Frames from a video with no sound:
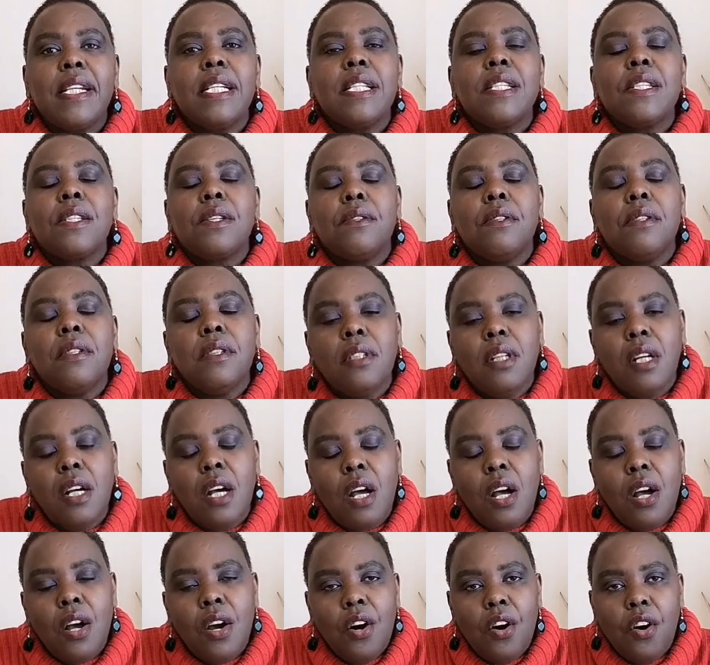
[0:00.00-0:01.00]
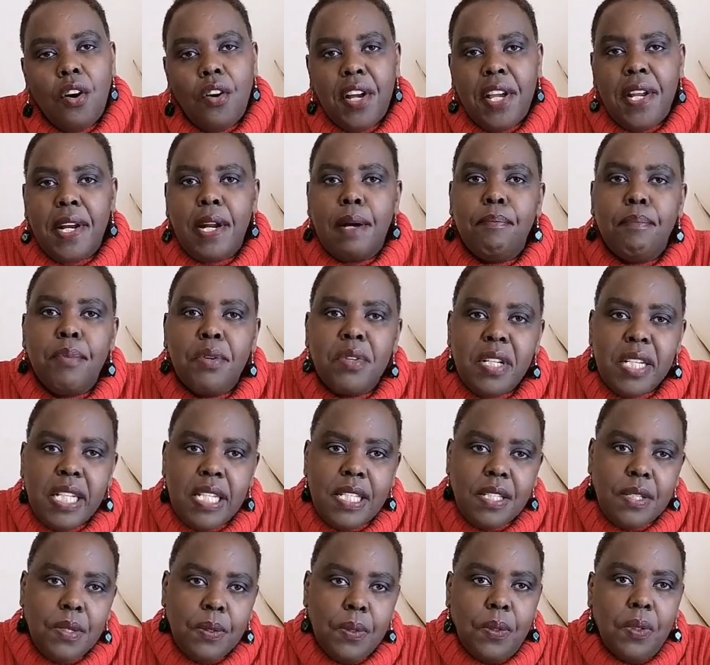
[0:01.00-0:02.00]
day school or in a boarding
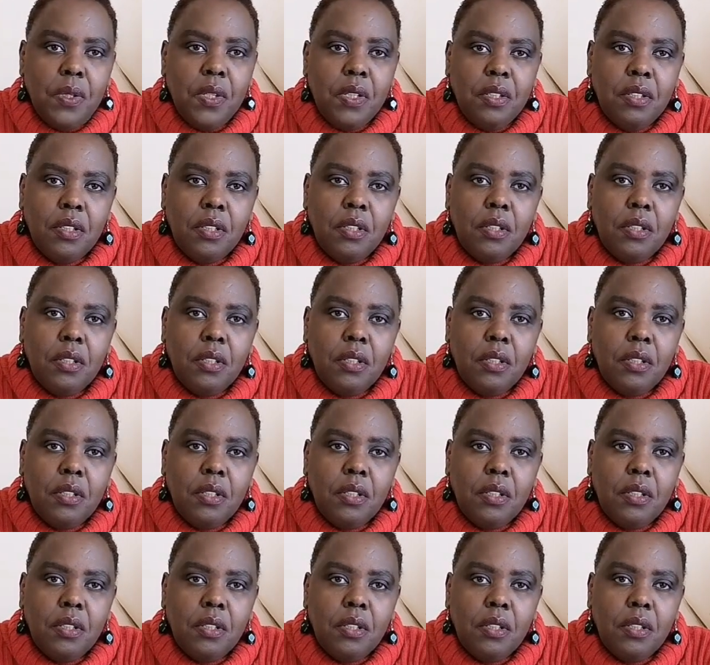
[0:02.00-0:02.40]
school,